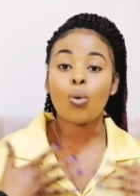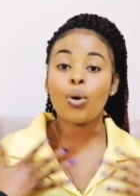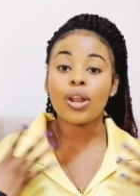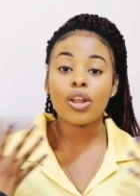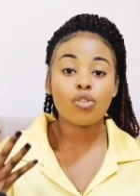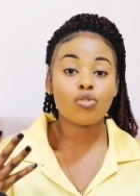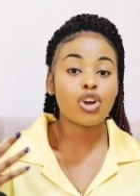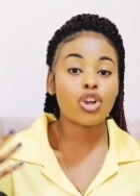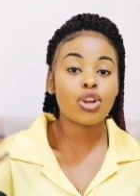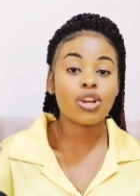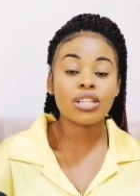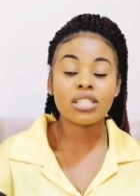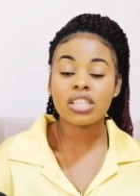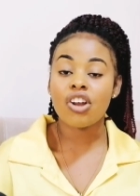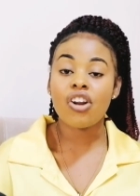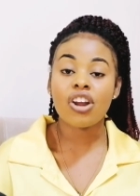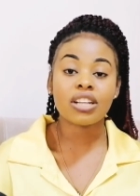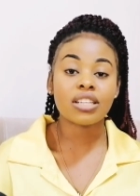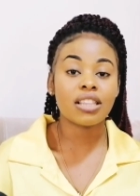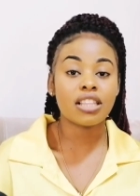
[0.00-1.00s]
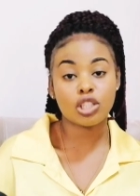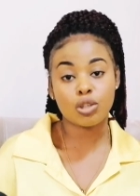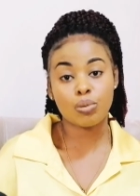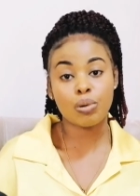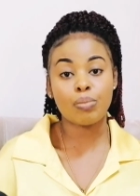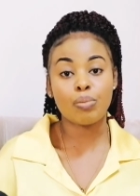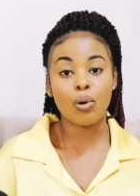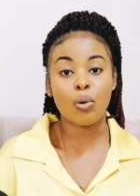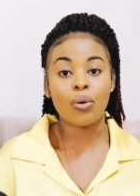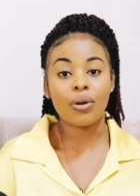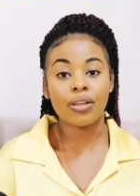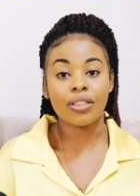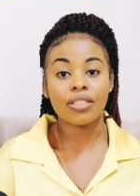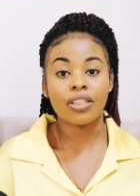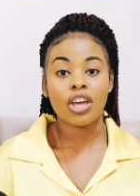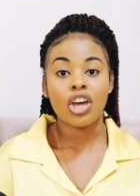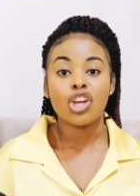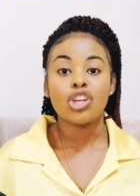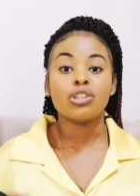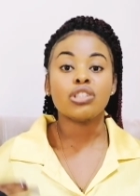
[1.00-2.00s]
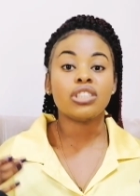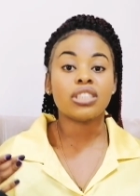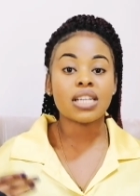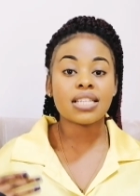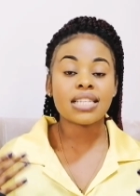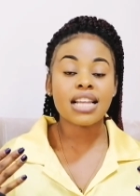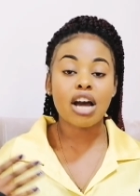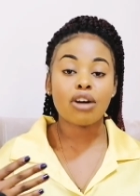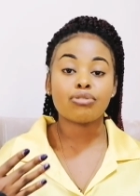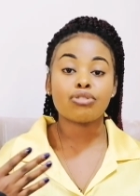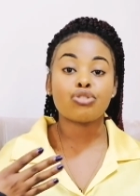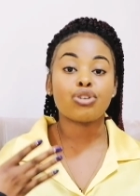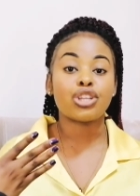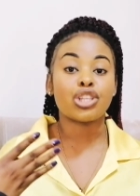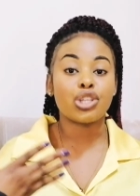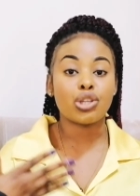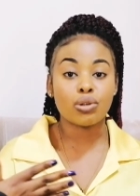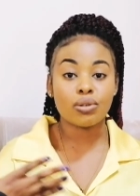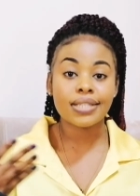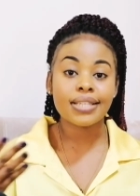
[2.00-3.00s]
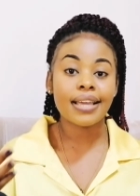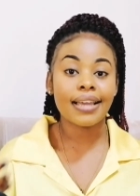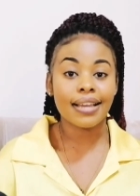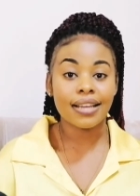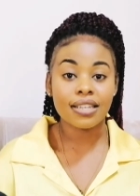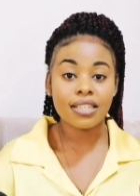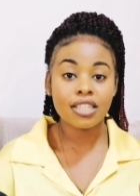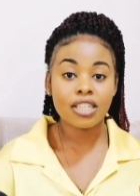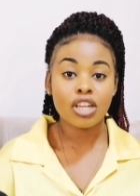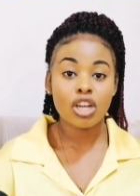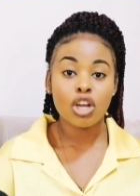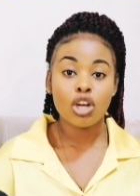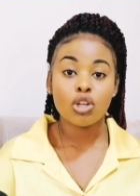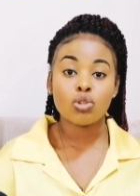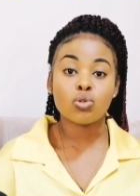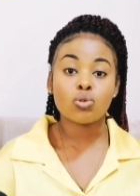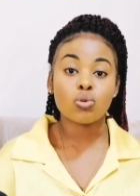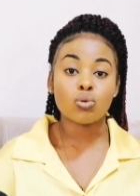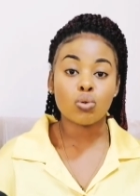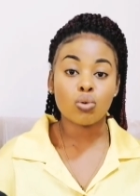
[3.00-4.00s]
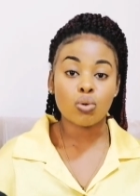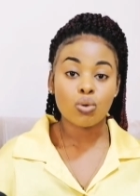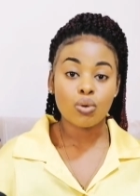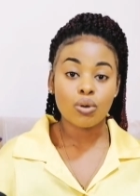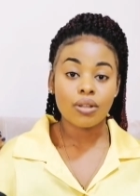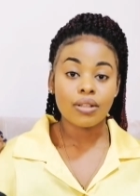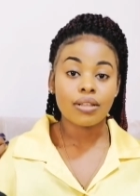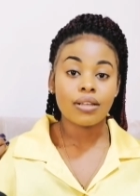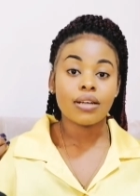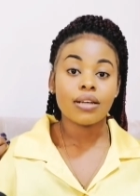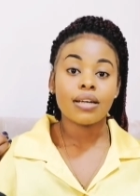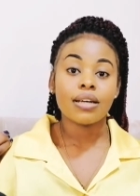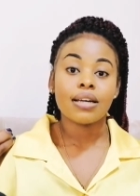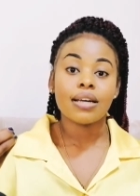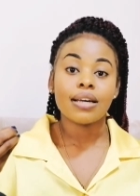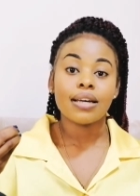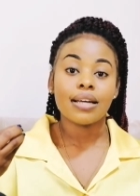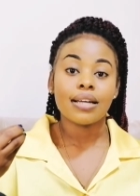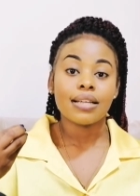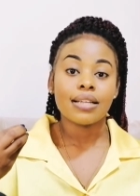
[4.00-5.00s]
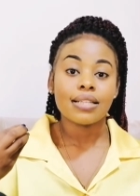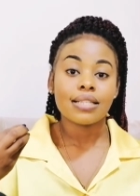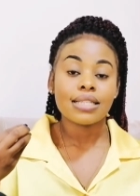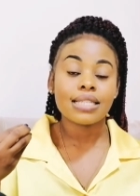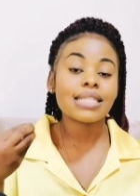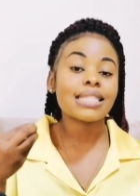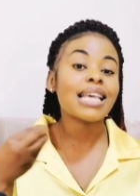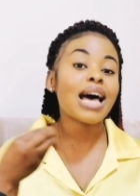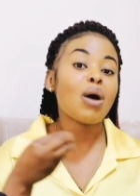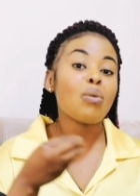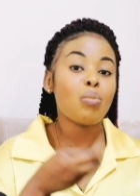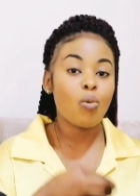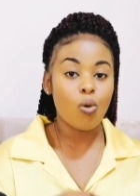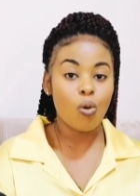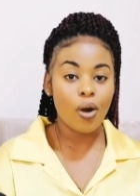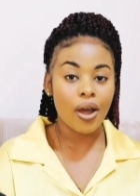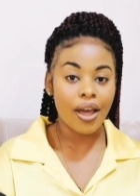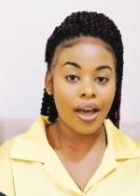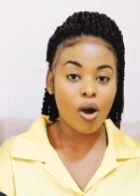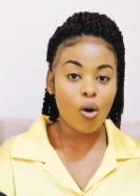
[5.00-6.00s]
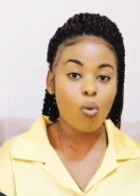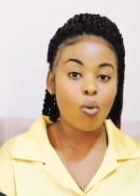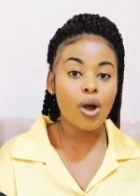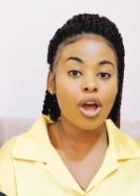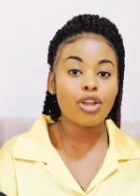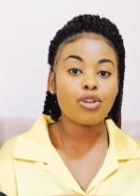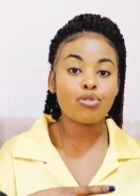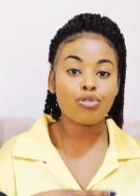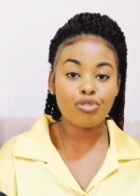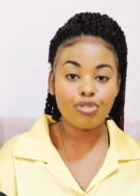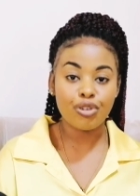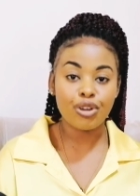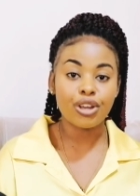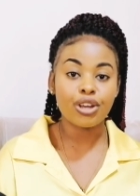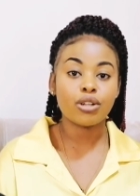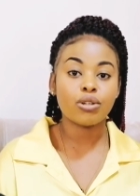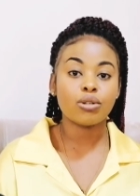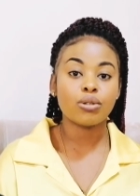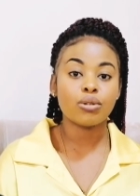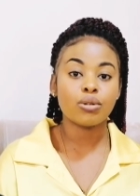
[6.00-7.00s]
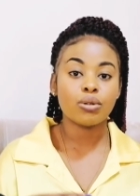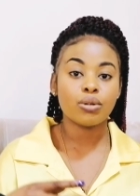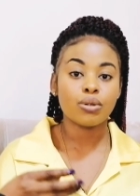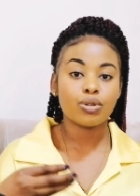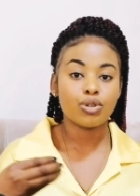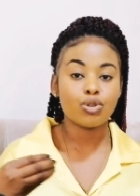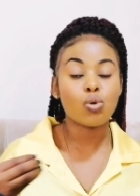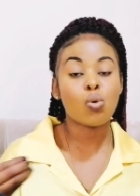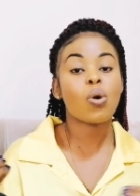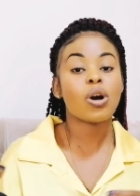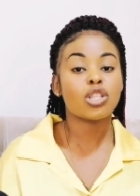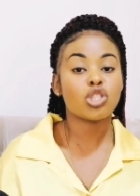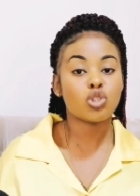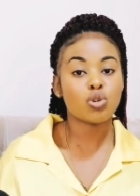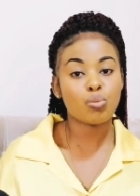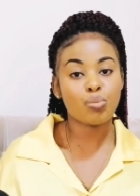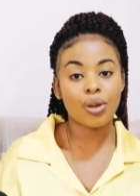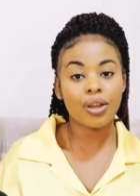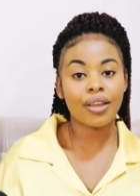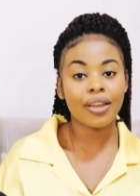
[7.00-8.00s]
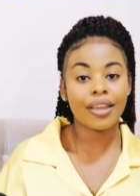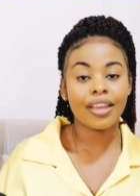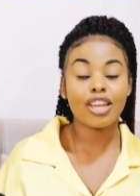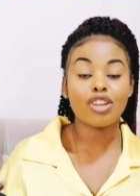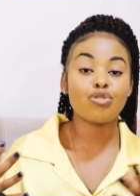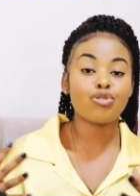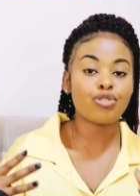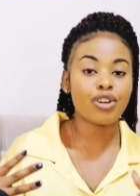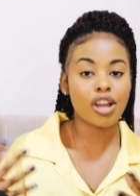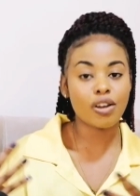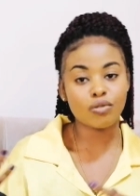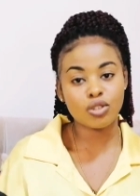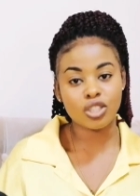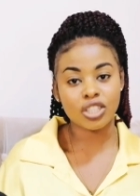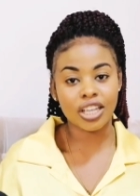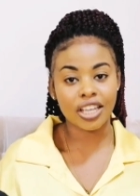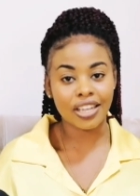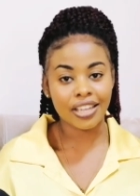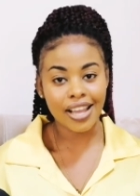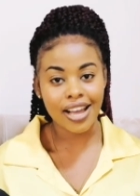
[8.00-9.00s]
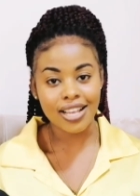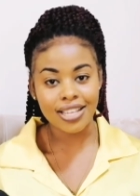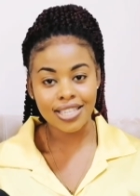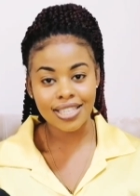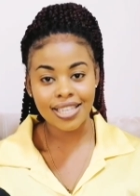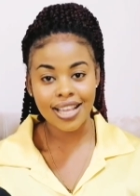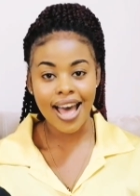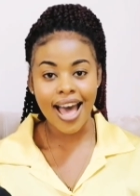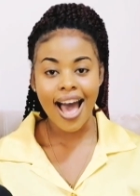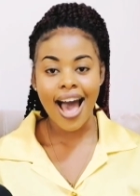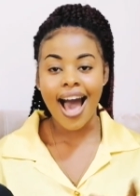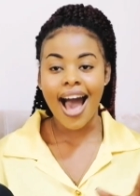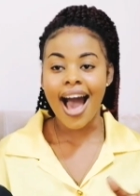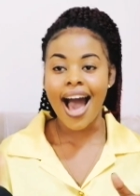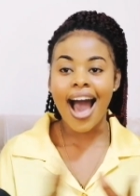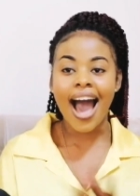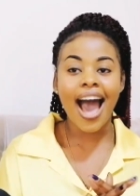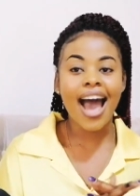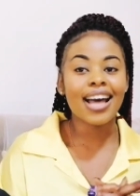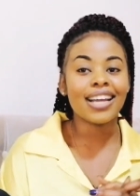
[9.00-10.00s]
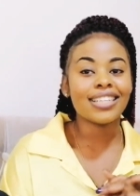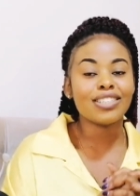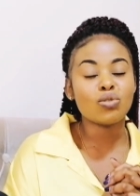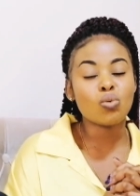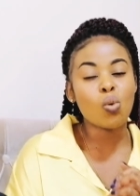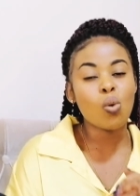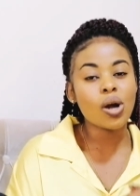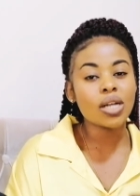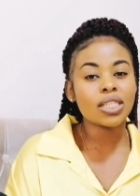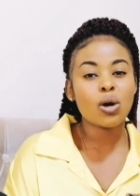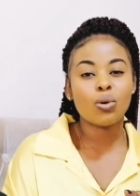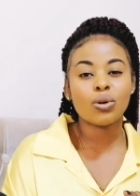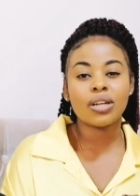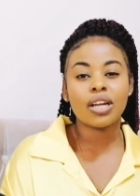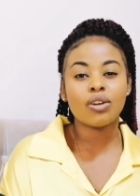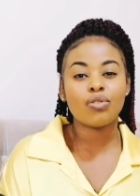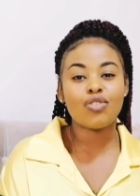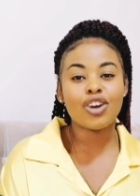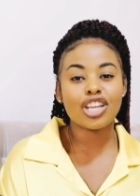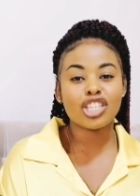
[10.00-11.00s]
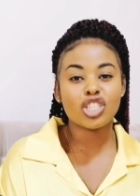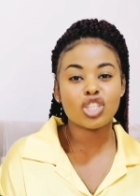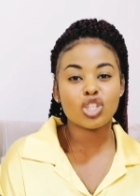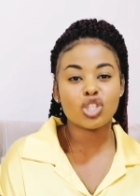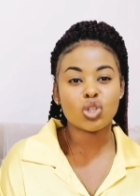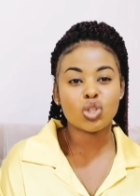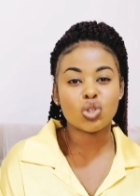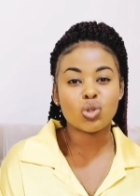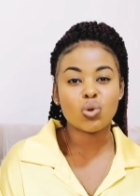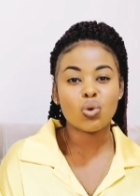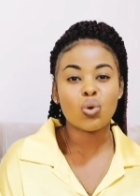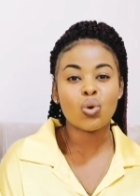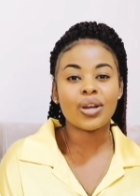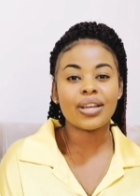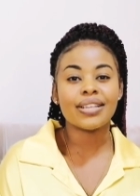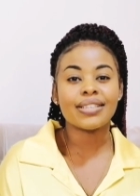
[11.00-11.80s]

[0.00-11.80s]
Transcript: whatever you interact these people with, you just have to reduce it to somewhere where you feel you want to be in five to ten years. And what I would advise you to do